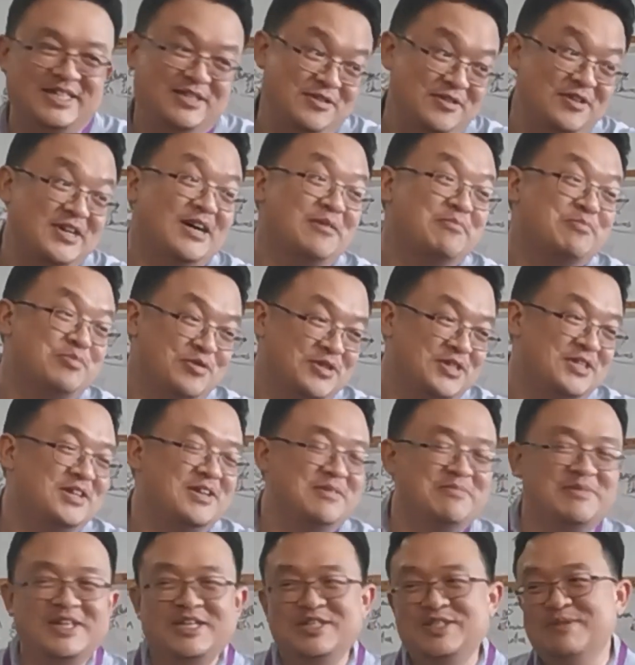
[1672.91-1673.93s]
And you know how
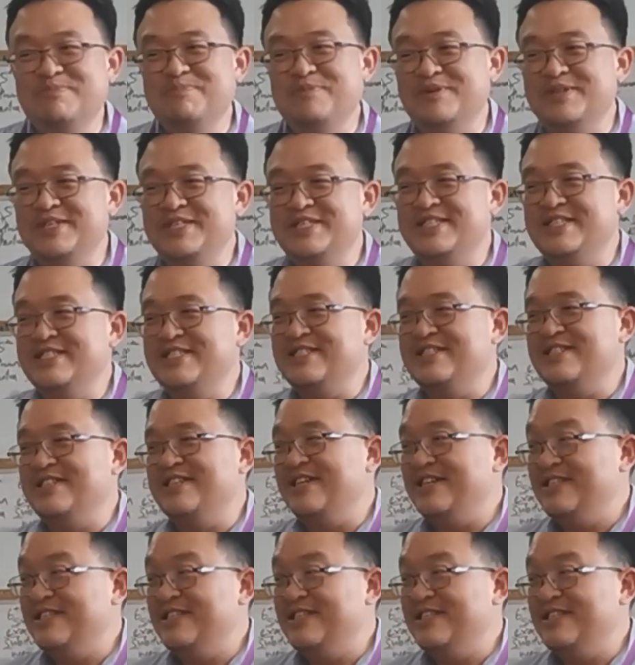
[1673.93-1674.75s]
brutal the Malaysian police is.